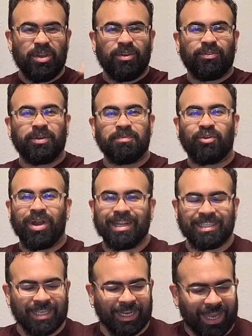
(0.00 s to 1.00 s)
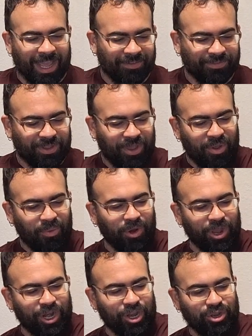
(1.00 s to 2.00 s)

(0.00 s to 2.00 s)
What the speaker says: From right to left, we're gonna